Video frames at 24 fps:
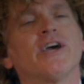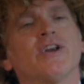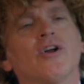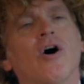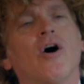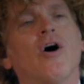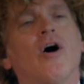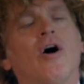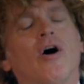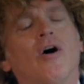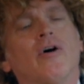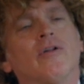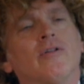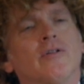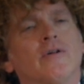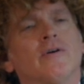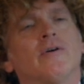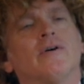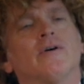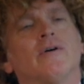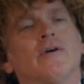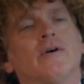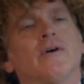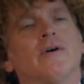at all
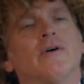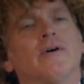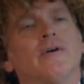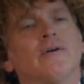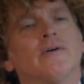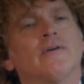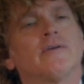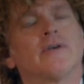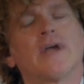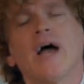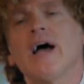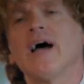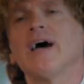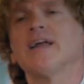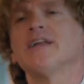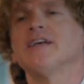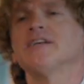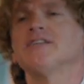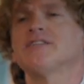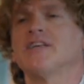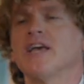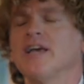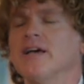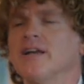God
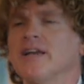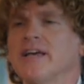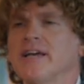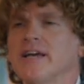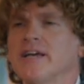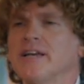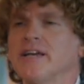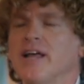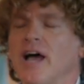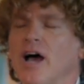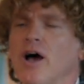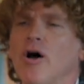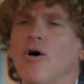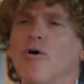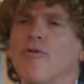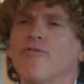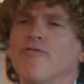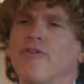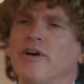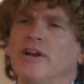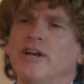is healing and health